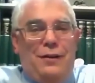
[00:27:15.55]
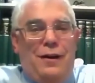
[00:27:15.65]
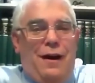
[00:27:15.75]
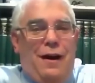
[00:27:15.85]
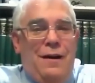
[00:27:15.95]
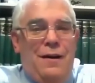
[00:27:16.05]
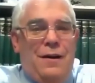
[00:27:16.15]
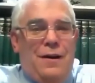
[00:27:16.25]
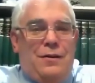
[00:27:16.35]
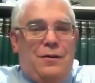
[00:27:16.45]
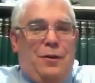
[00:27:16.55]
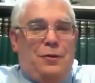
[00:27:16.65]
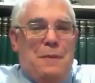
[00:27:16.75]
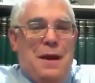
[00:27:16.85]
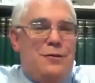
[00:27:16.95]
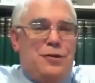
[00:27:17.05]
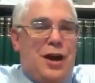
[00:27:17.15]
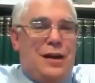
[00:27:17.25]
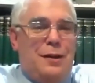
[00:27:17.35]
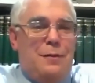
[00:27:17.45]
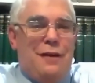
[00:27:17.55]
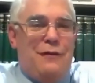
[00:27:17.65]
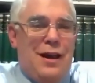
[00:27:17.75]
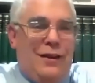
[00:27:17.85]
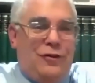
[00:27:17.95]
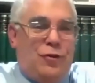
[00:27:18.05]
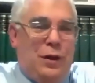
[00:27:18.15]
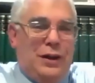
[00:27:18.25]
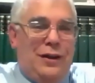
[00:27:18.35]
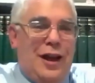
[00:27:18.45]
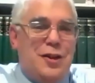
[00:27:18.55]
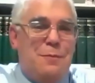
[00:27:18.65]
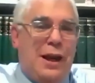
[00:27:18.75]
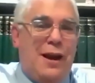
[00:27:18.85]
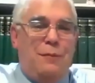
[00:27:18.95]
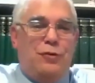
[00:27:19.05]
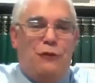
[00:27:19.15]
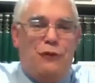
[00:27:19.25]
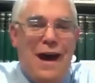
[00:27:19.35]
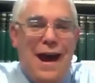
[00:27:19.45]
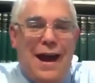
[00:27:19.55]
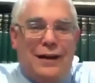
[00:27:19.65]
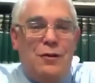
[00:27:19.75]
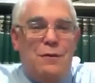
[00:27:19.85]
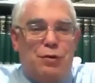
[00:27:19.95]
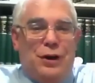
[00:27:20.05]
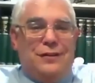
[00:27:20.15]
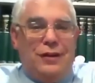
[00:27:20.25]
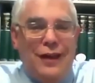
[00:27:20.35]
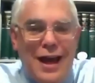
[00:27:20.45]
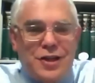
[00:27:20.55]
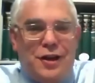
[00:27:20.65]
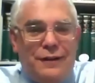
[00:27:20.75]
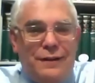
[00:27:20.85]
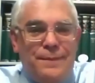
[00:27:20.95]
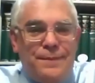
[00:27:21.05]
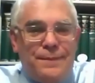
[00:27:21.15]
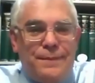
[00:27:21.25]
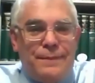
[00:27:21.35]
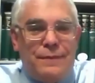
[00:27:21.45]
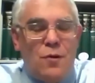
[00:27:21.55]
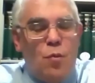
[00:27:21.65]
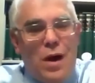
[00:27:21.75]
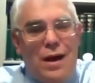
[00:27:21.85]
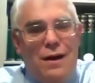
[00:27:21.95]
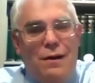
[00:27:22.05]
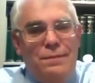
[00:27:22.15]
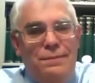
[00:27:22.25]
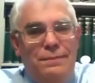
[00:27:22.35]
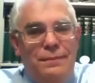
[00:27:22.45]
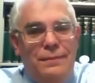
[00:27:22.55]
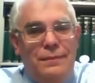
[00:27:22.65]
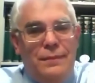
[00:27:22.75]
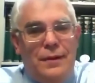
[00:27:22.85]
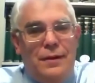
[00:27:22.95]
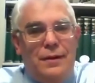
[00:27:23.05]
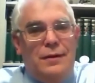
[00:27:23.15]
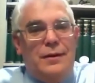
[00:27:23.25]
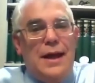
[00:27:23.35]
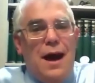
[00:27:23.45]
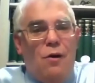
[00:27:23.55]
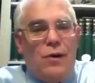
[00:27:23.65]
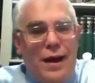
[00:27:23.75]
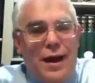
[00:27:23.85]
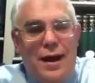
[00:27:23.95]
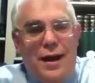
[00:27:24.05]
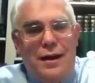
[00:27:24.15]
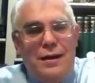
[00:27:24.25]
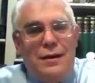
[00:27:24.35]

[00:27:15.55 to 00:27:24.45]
The man who shot Liberty Valance. When the legend becomes a fact, print the legend. Well, yeah, okay.